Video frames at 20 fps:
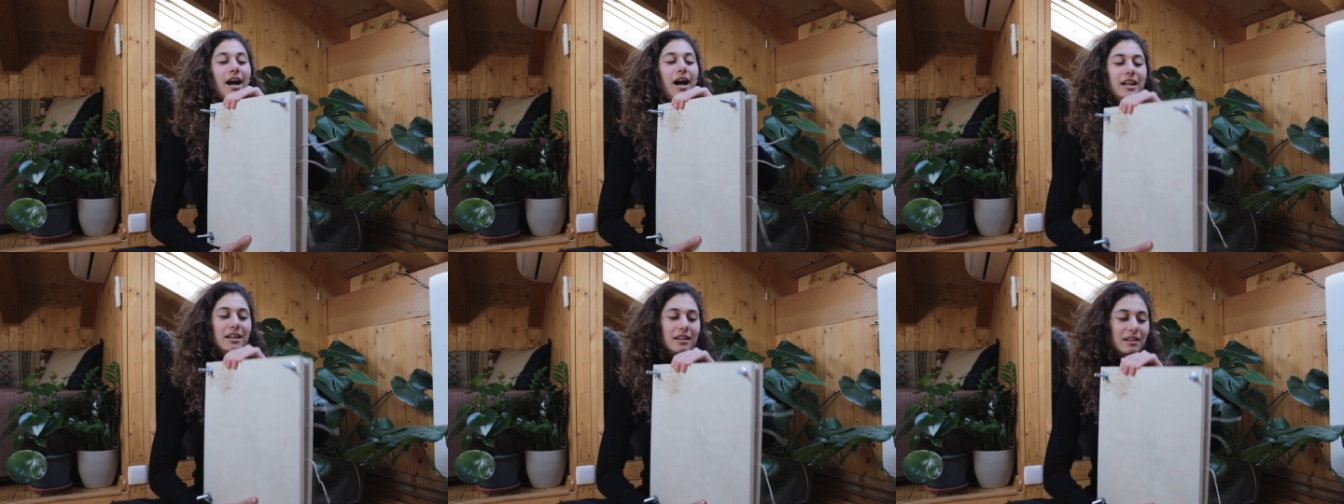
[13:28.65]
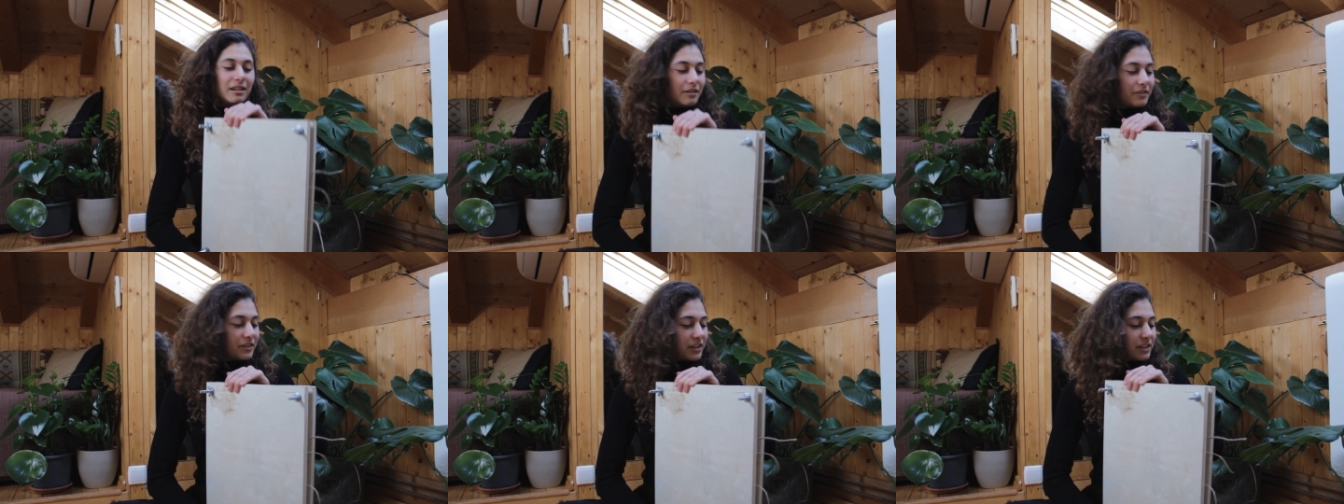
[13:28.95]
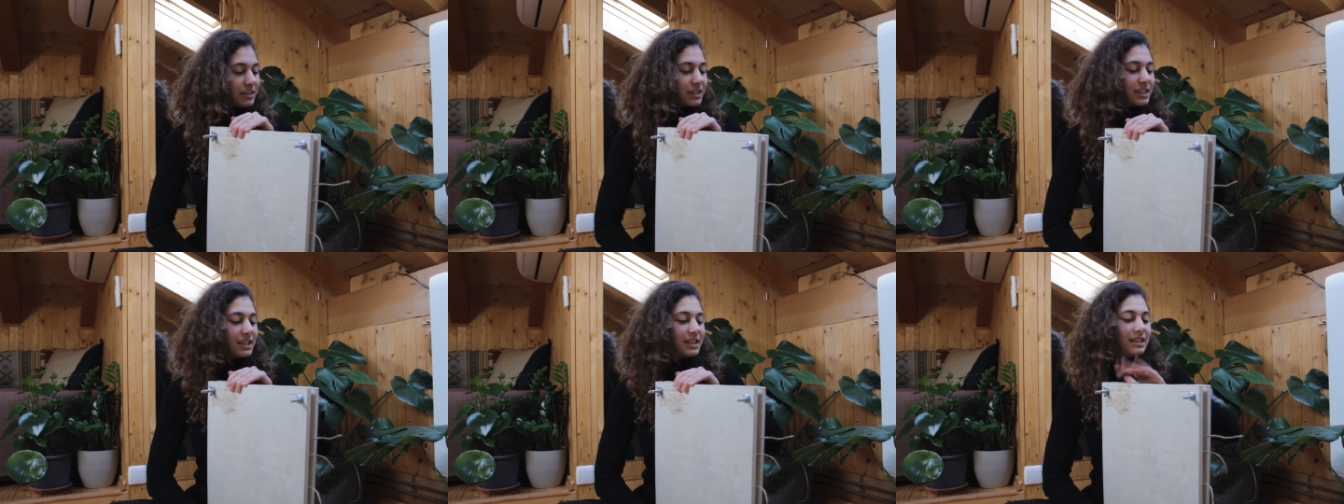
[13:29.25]
I love
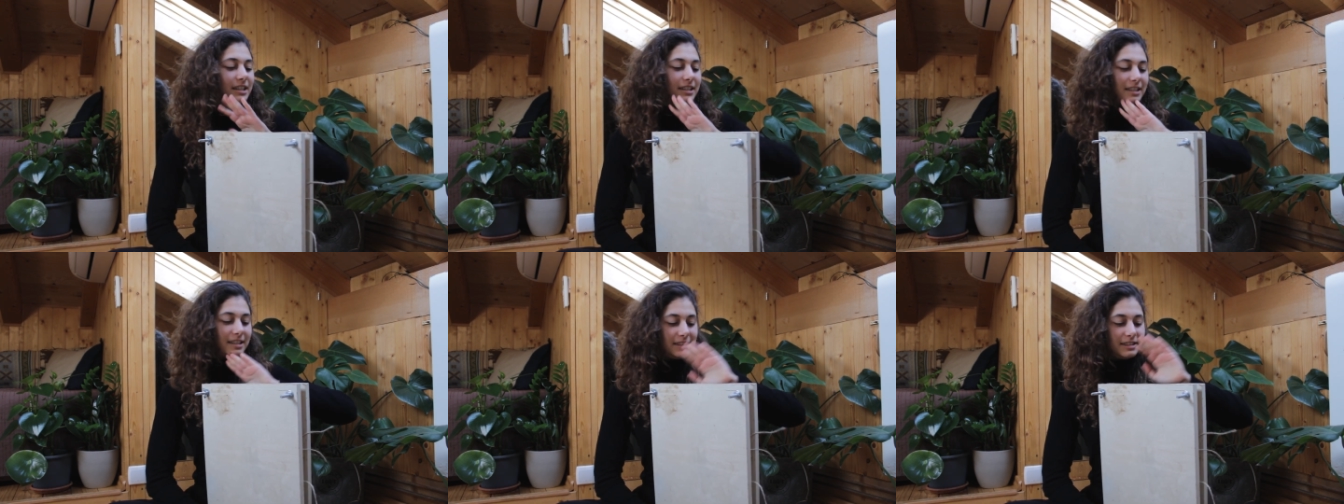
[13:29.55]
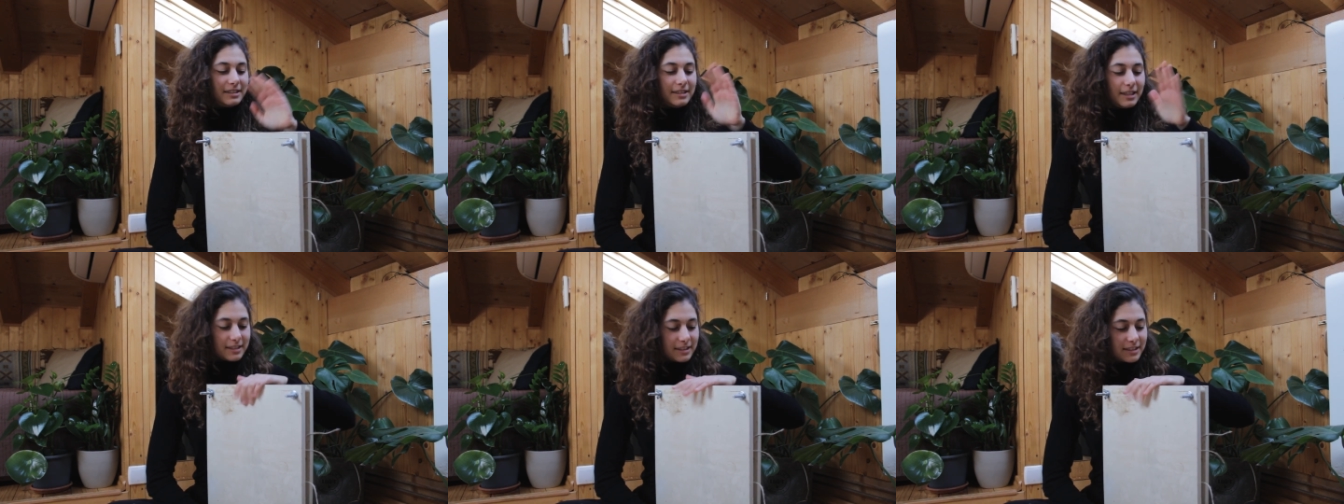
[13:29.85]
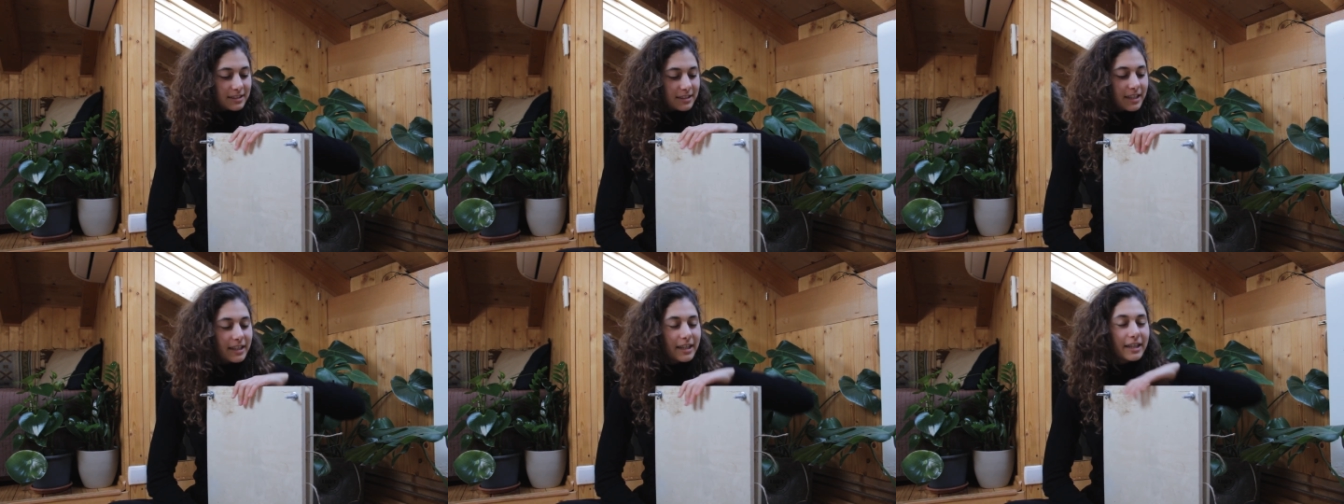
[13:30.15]
it. It
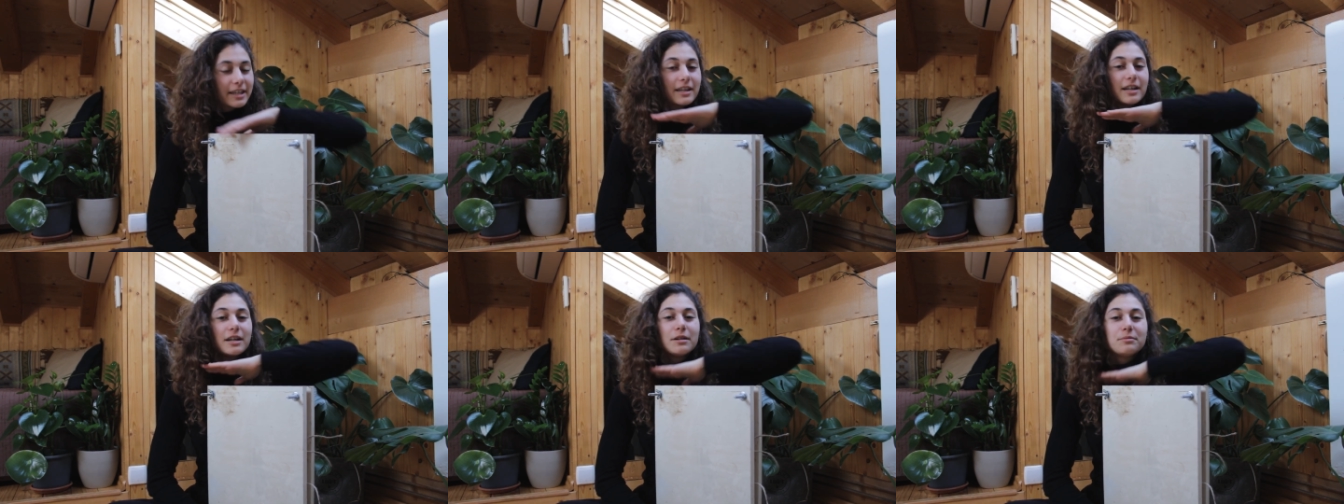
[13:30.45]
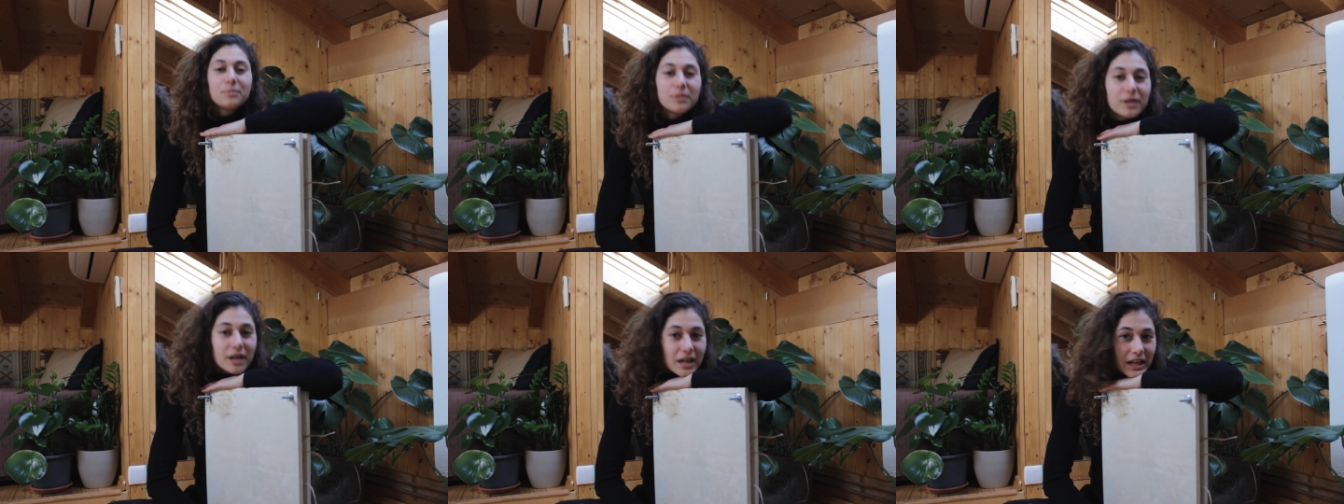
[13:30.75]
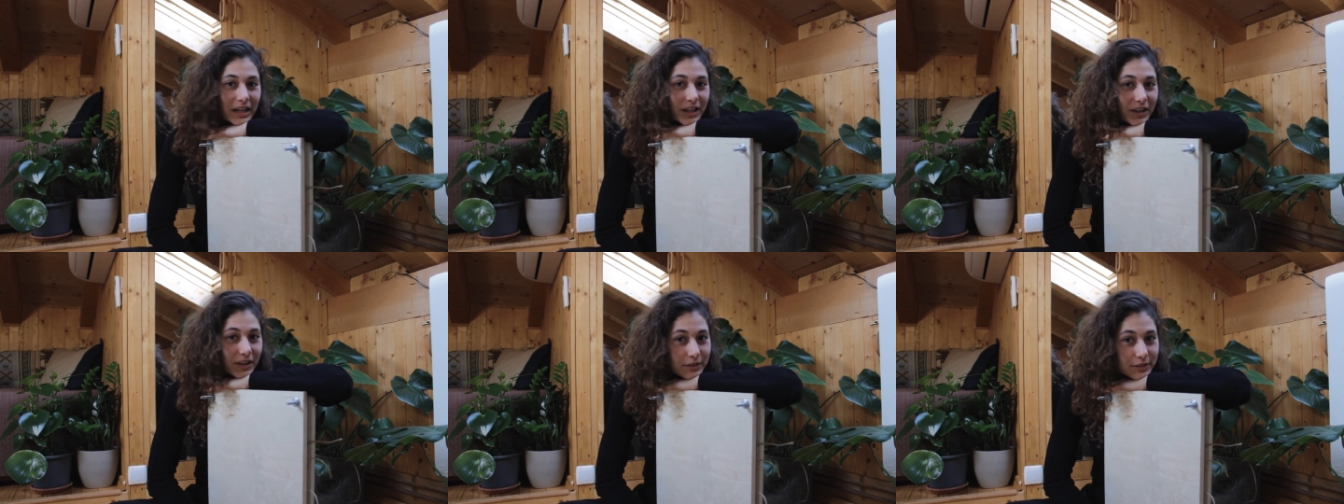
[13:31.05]
doesn't take up
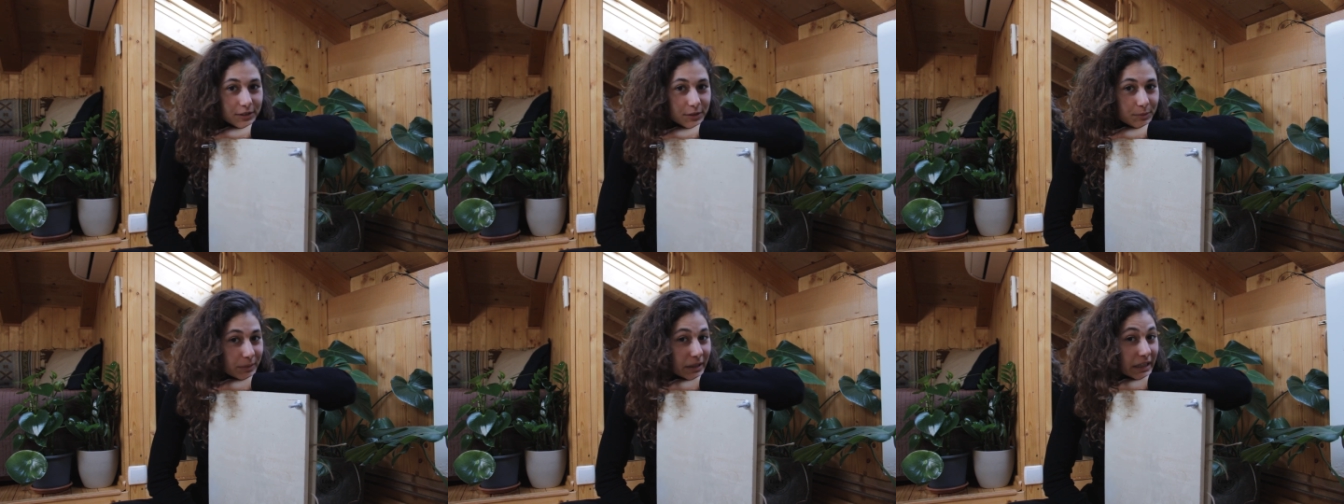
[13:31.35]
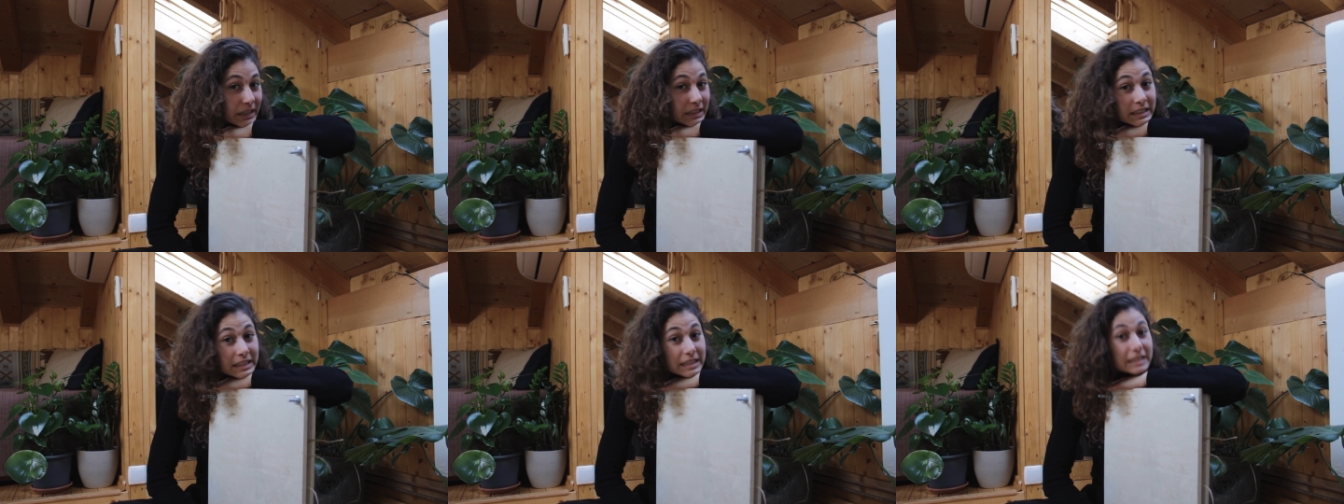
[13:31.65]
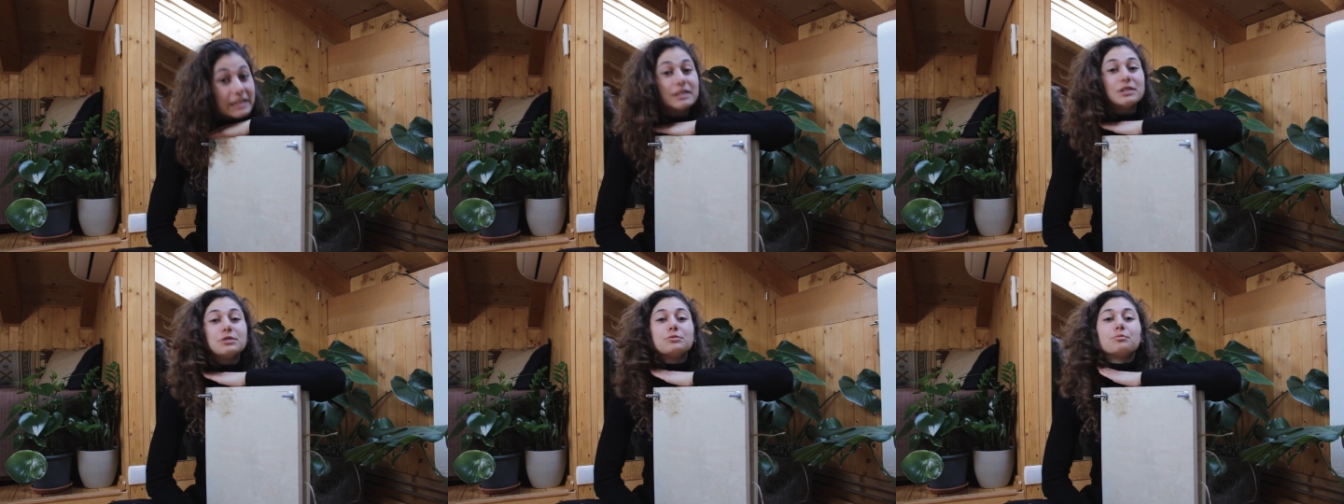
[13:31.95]
a lot of space.
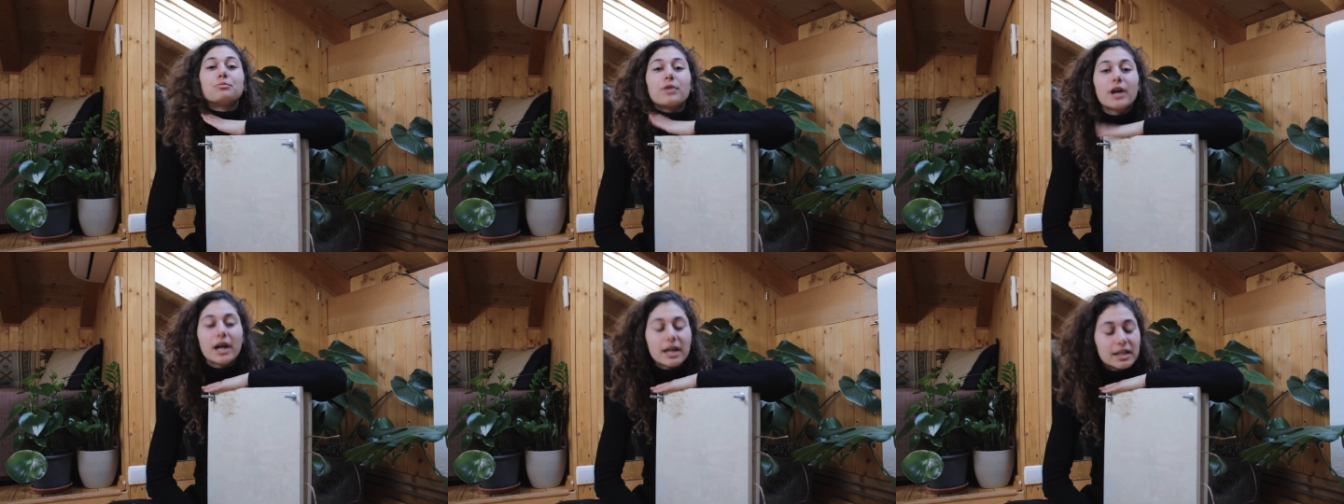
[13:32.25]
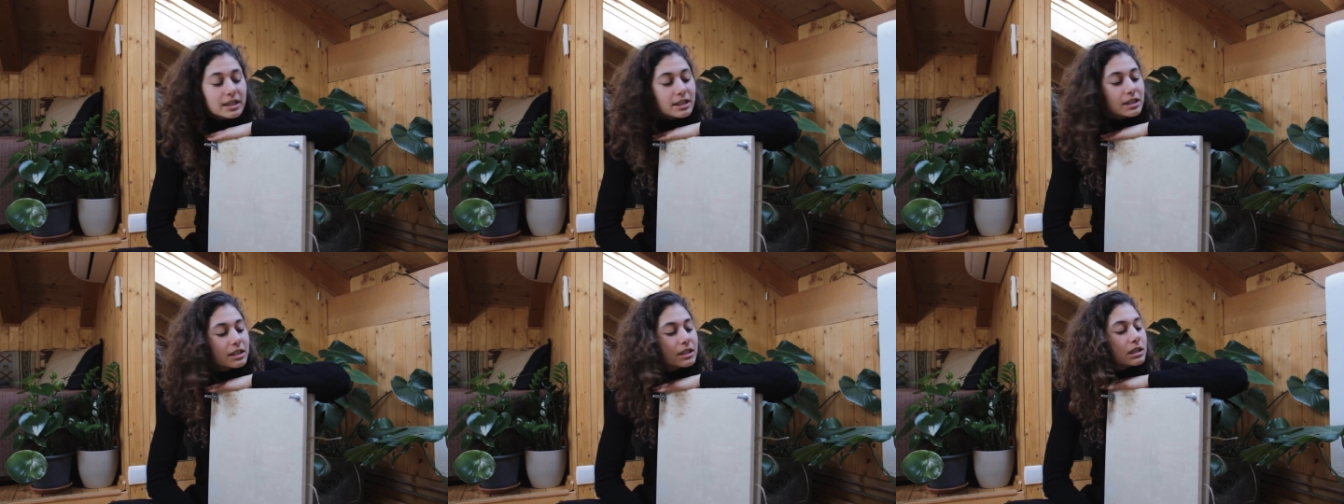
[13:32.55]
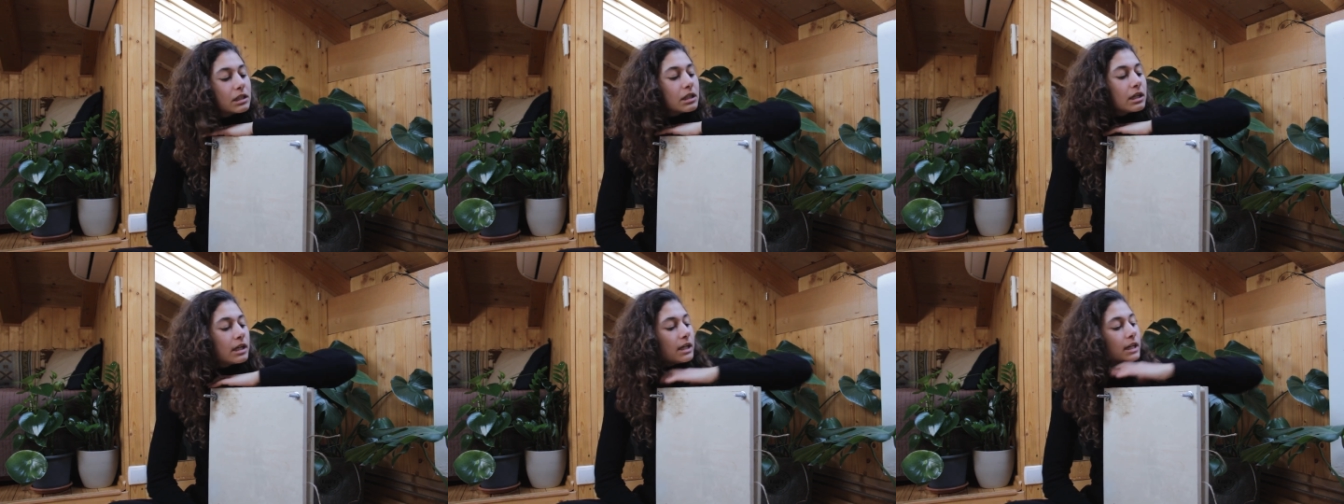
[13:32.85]
It's
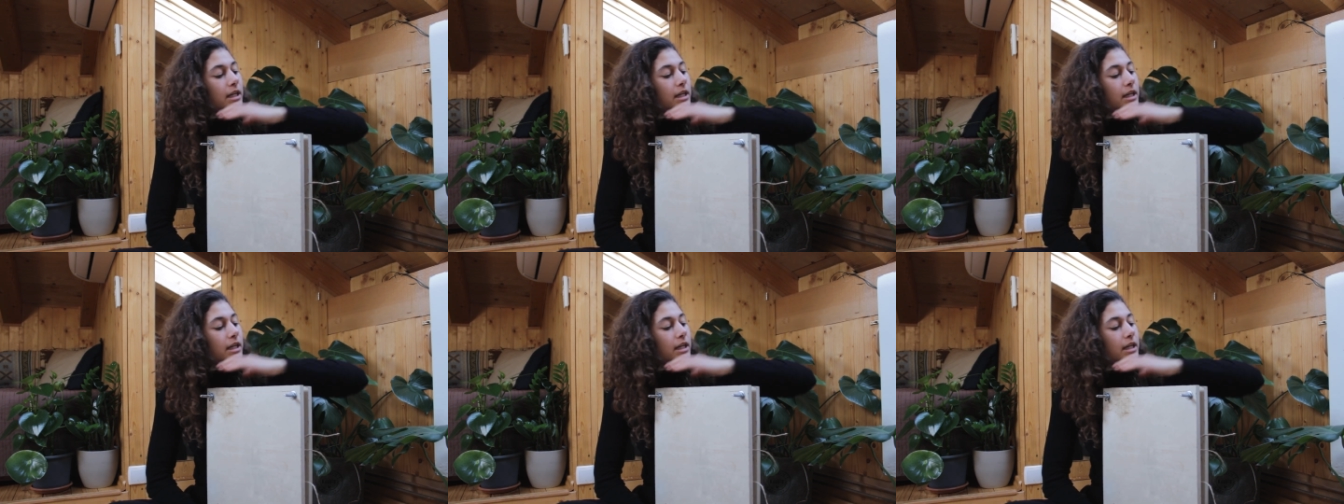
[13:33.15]
practical.